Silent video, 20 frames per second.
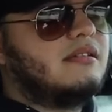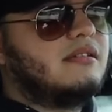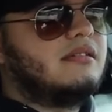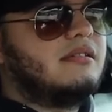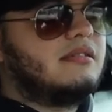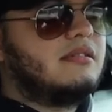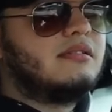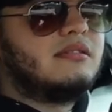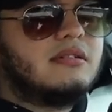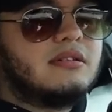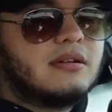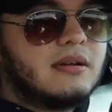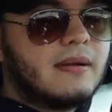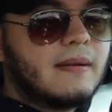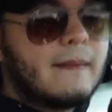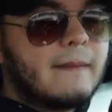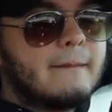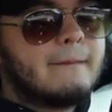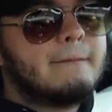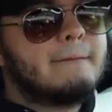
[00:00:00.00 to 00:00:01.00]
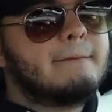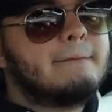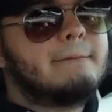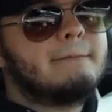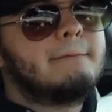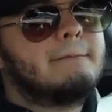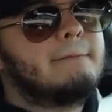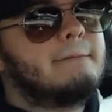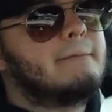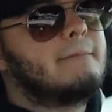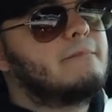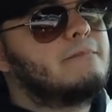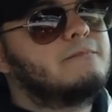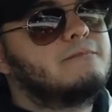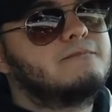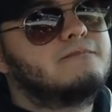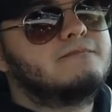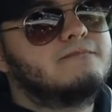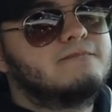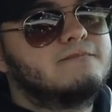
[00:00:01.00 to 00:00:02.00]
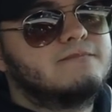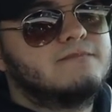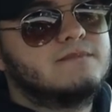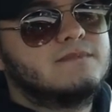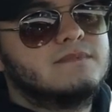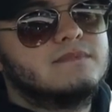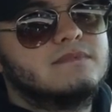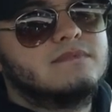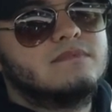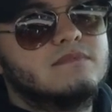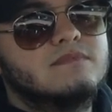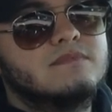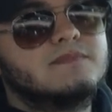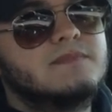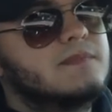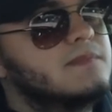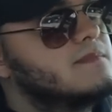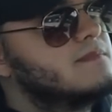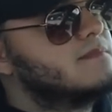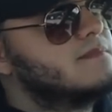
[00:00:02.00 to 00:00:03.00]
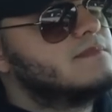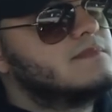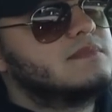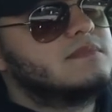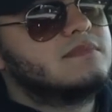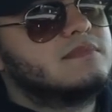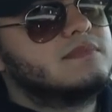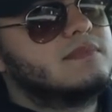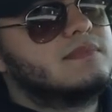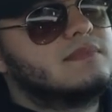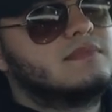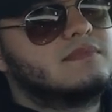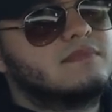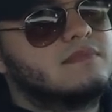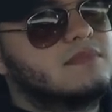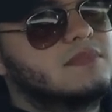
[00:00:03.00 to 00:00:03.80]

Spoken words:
This person isn't speaking.